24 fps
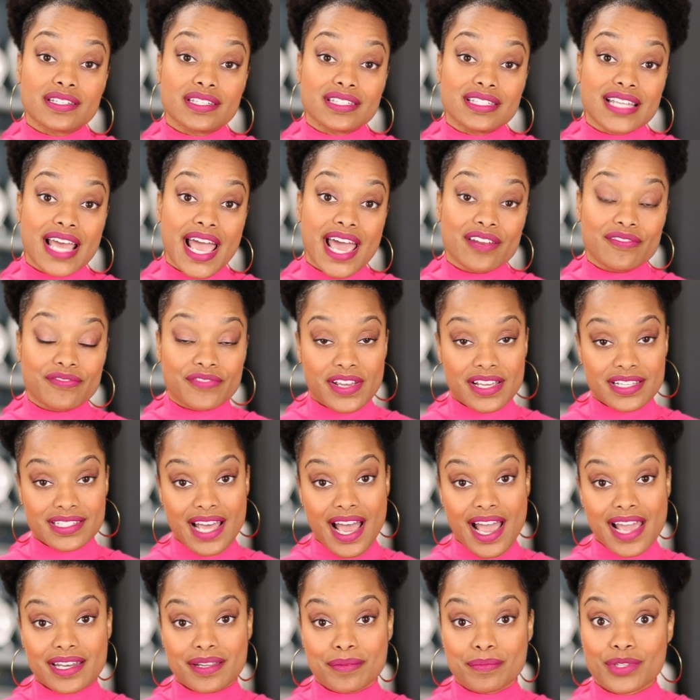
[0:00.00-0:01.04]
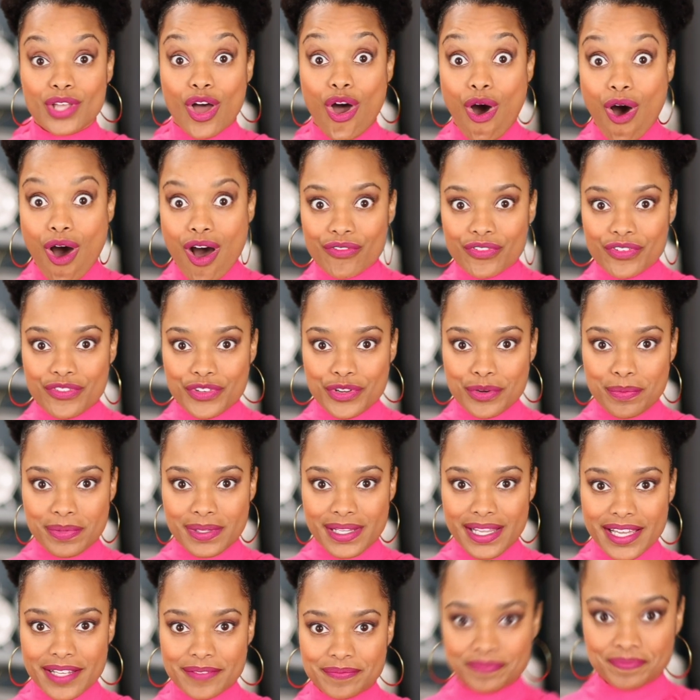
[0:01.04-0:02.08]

sad phase items off of your plate.